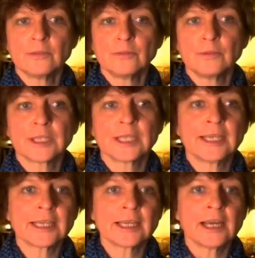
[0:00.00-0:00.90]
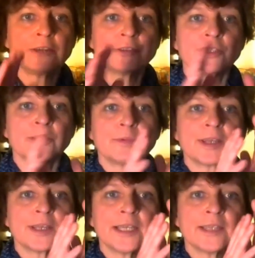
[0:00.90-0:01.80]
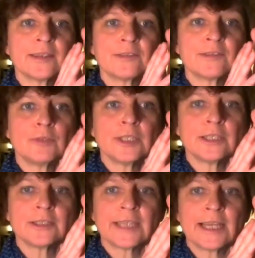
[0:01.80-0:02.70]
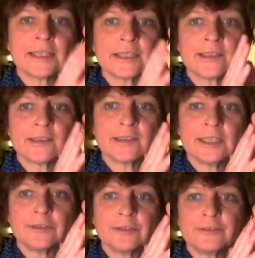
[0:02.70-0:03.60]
we can encounter with this real delicacy of